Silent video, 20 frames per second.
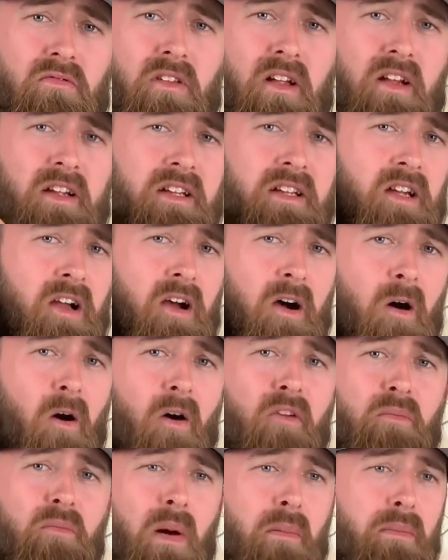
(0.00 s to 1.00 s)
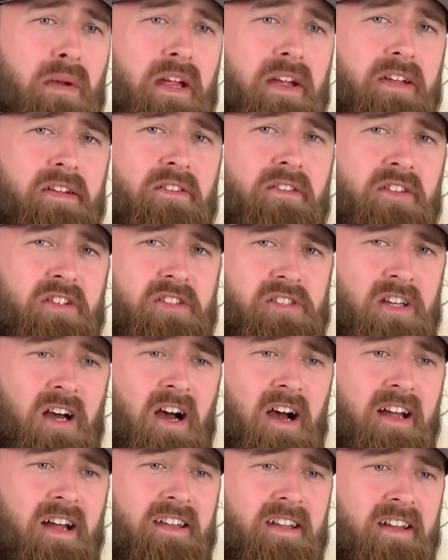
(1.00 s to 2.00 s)
like half my beard at the
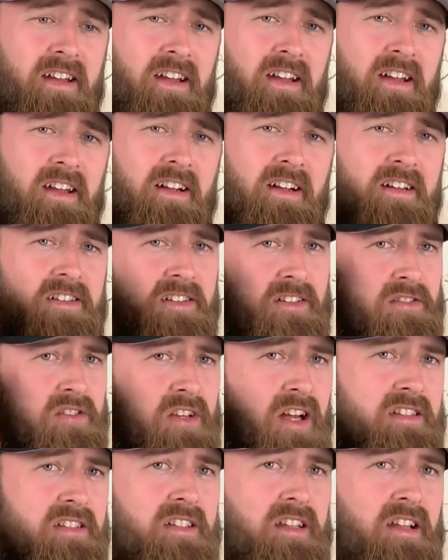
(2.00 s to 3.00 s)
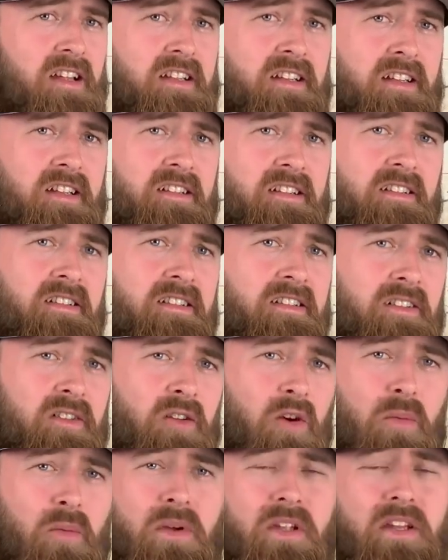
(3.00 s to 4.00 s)
side because I've tried to like
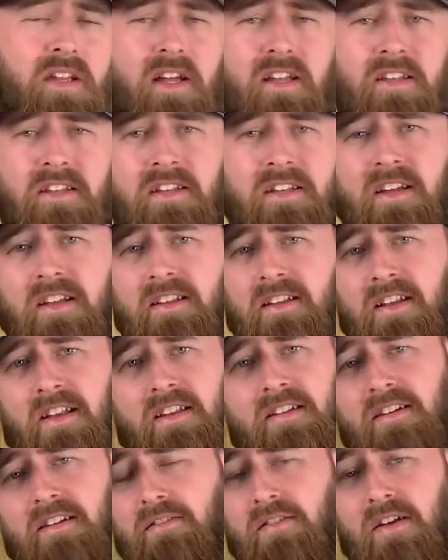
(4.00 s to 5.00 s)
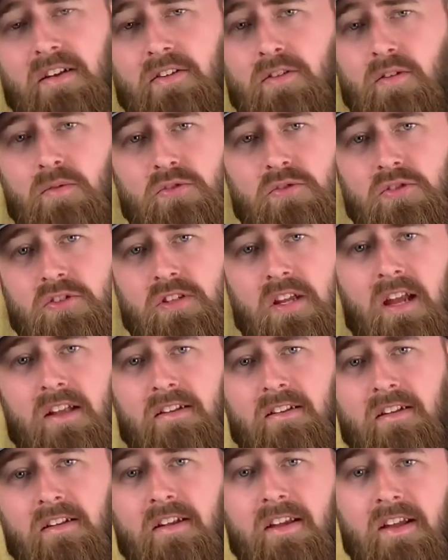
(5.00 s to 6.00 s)
come in and then I've ended up just
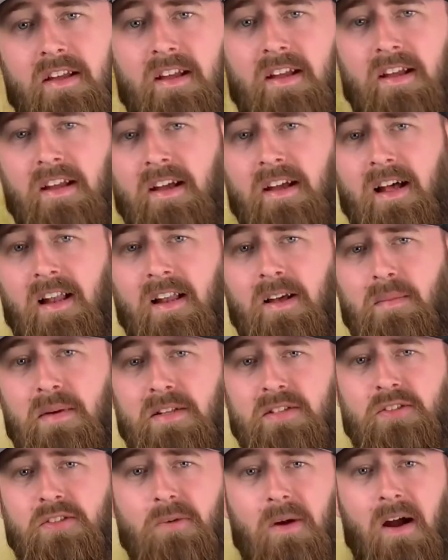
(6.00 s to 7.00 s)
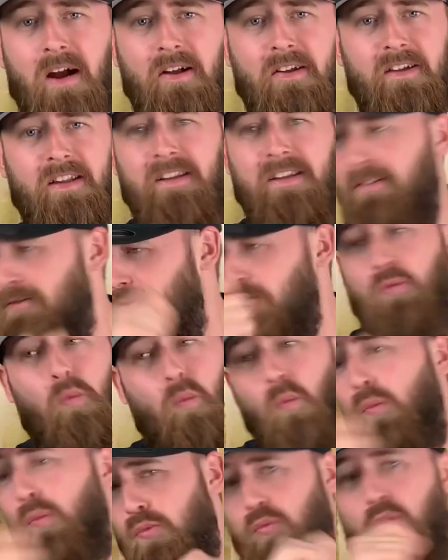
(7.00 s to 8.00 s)
getting a little bit too angry and I've just
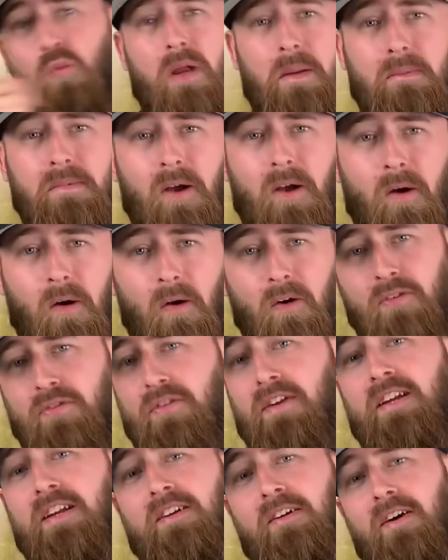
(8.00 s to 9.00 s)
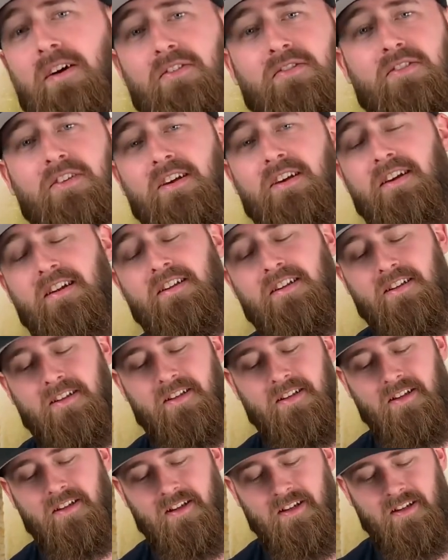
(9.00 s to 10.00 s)
whipped the whole thing off. Yeah, you
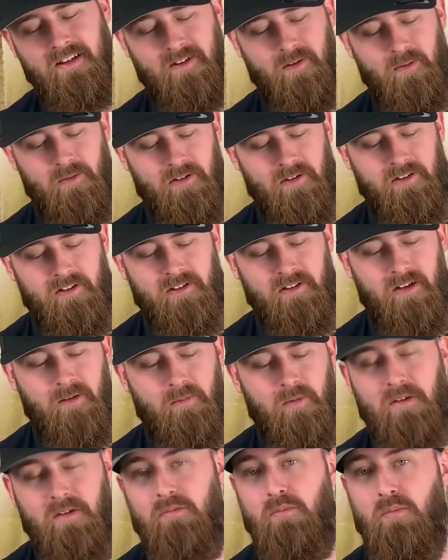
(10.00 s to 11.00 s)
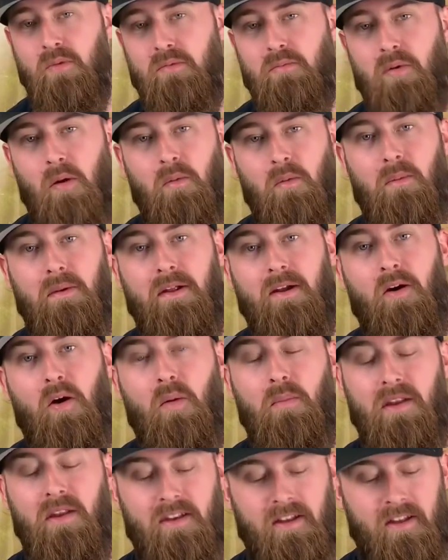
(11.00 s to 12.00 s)
don't want to do that. We've probably all
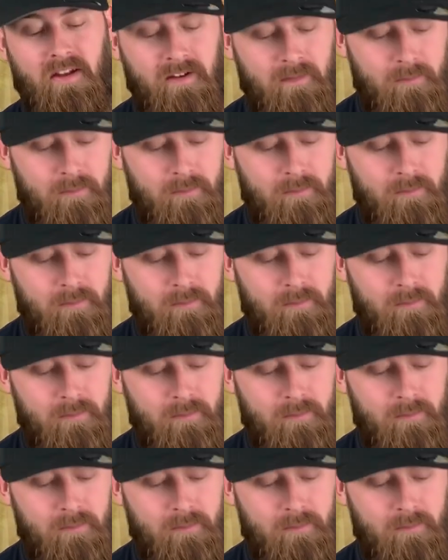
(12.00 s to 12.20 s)
been there.